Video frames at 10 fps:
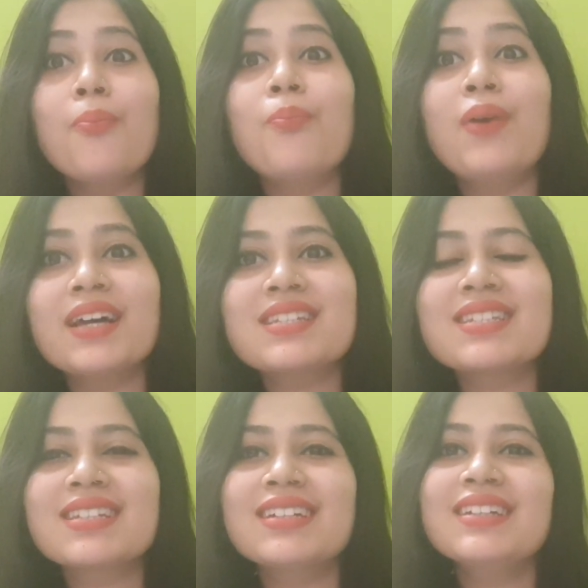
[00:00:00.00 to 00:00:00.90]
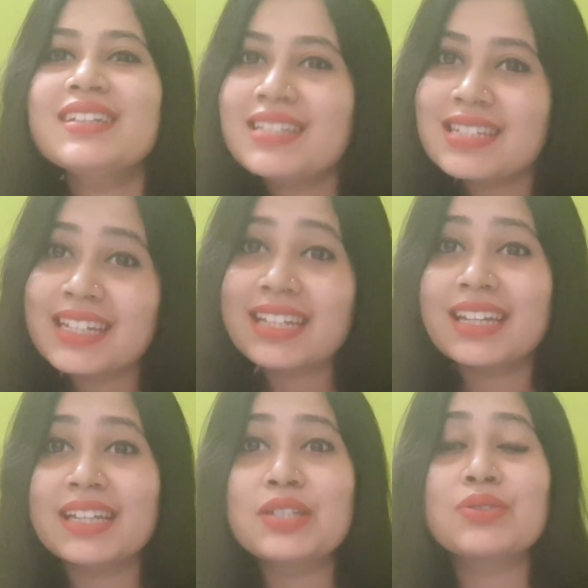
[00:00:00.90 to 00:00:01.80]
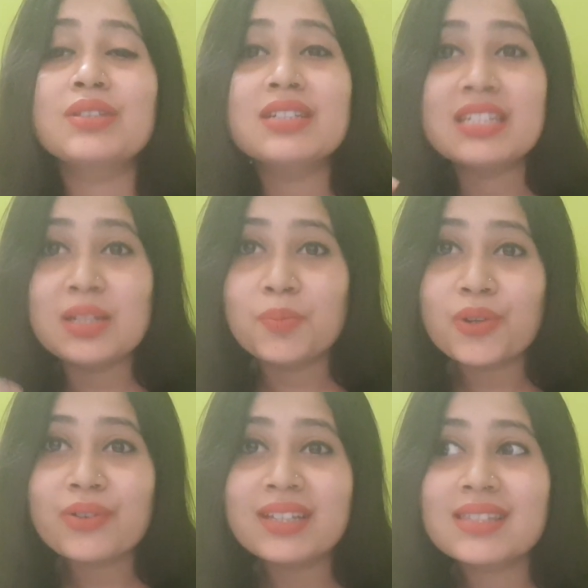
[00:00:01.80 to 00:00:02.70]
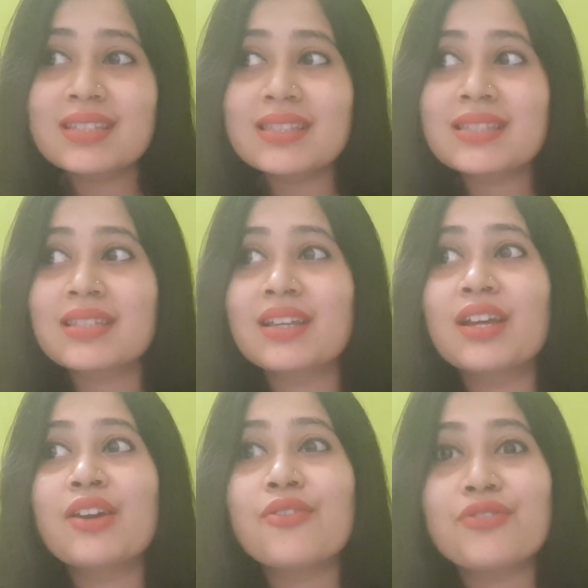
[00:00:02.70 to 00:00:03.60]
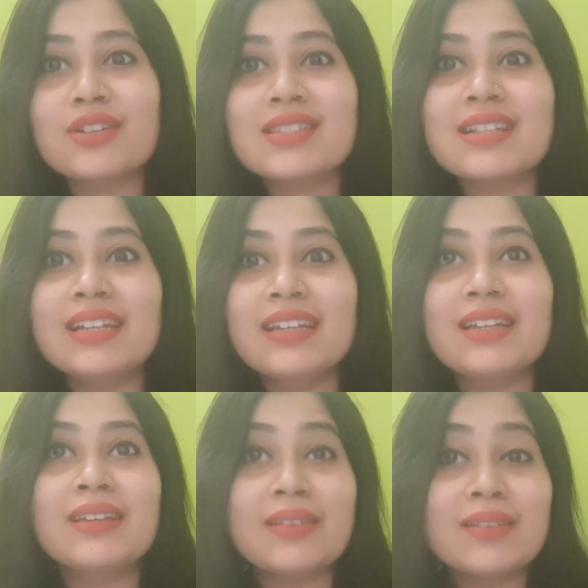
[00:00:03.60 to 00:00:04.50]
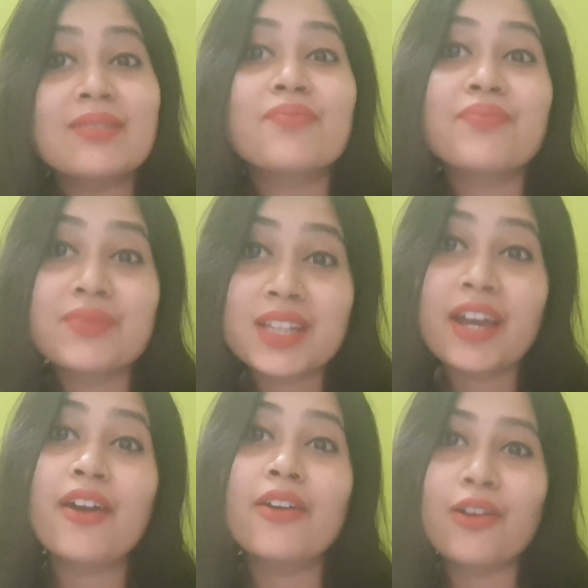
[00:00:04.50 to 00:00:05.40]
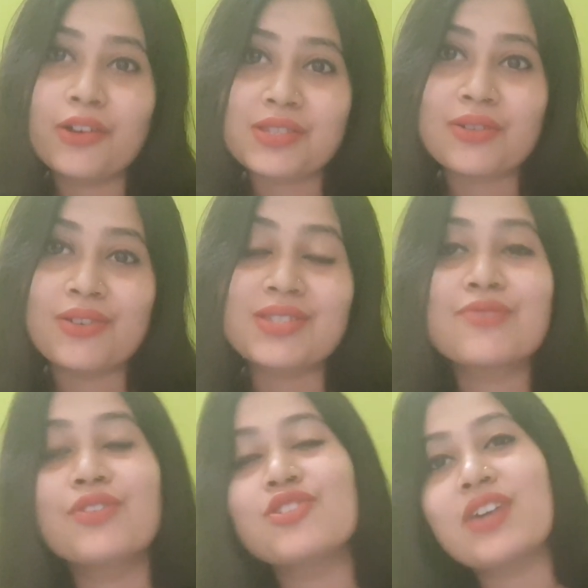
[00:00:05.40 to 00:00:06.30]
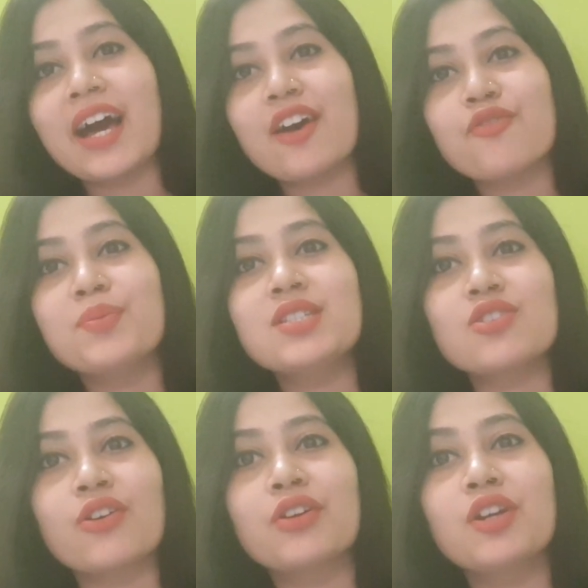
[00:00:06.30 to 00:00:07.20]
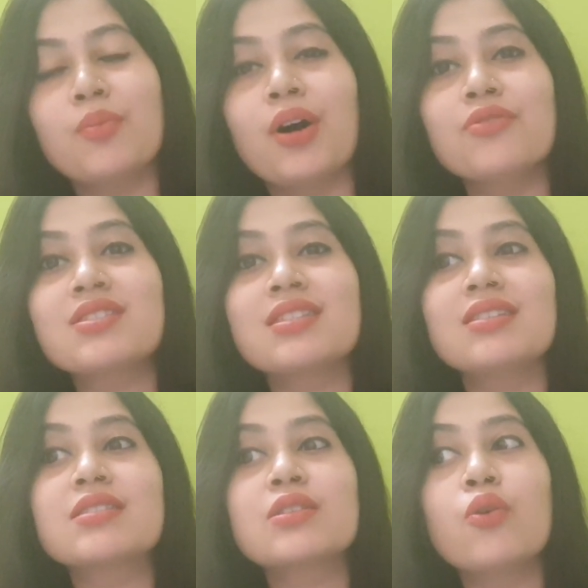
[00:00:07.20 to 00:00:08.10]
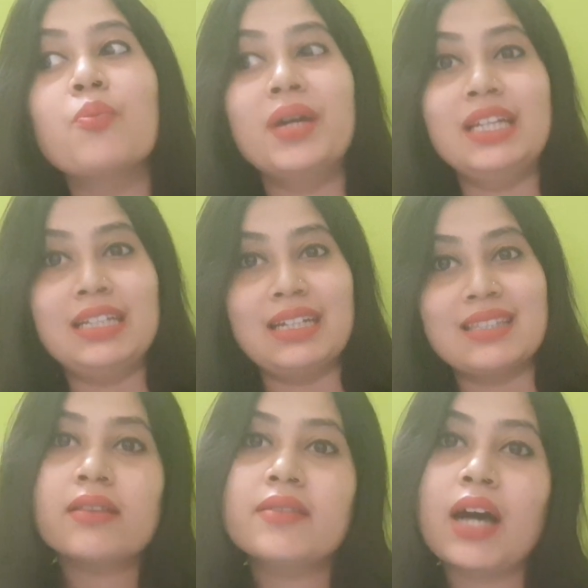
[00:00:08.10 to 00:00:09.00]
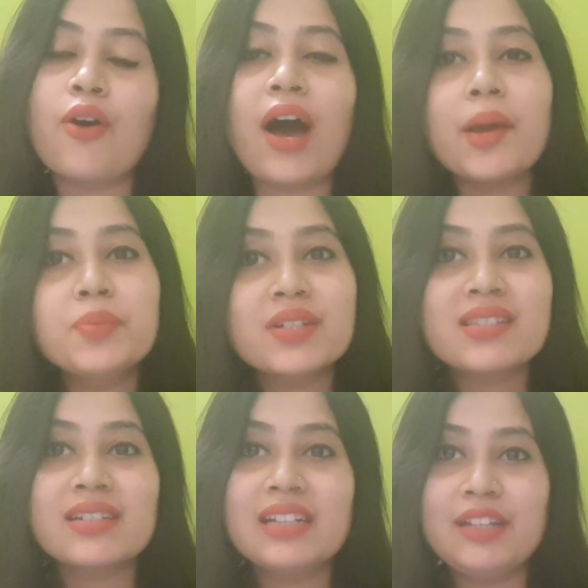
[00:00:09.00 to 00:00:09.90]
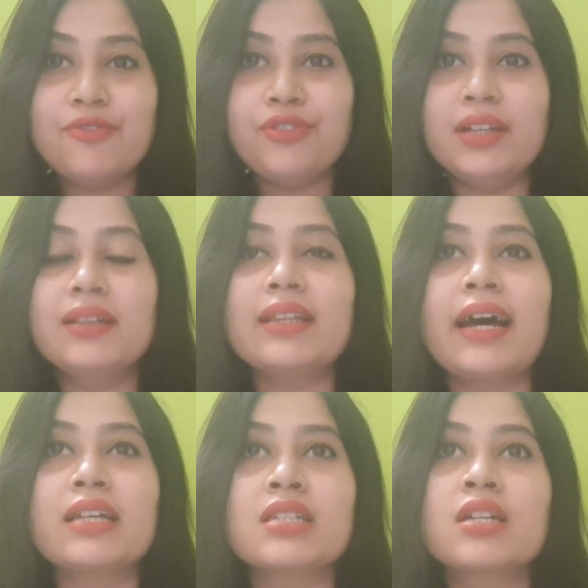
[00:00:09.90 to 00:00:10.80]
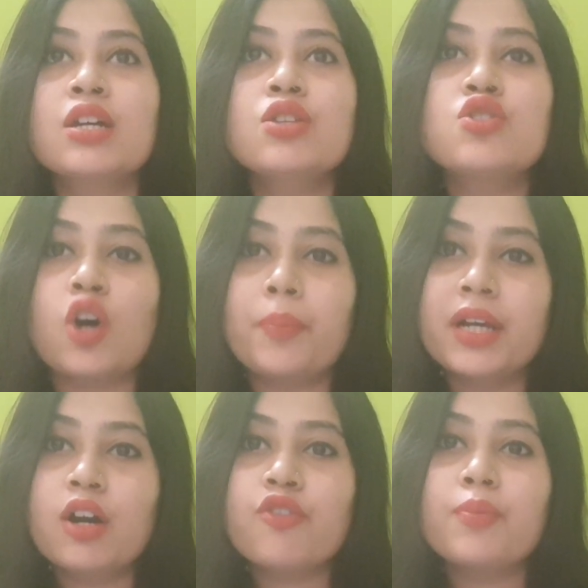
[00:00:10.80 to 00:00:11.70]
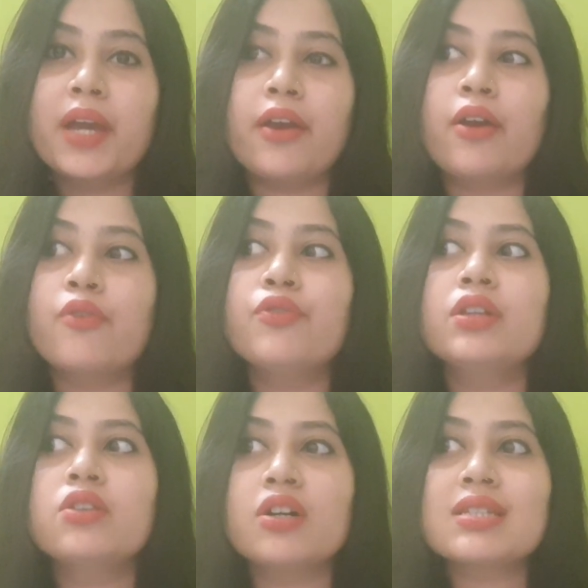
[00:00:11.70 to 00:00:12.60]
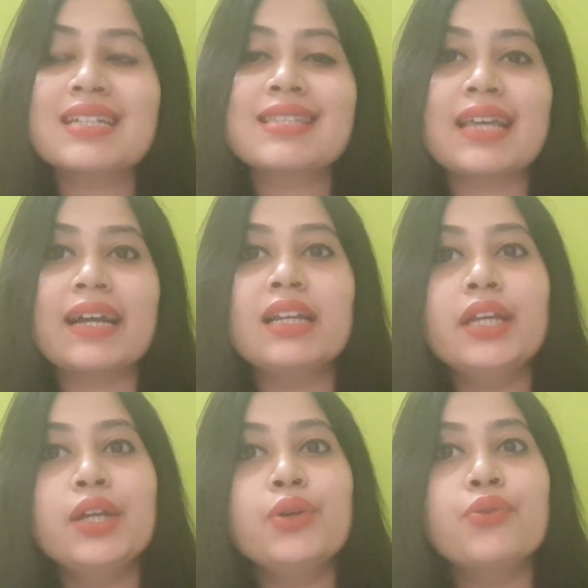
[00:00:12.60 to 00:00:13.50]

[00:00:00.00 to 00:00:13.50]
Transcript: But digging into the deeper reasons, Firstly, the hair loss cause, which I have been talking about since so many days. Now, I personally feel that chopping off my hair will not exactly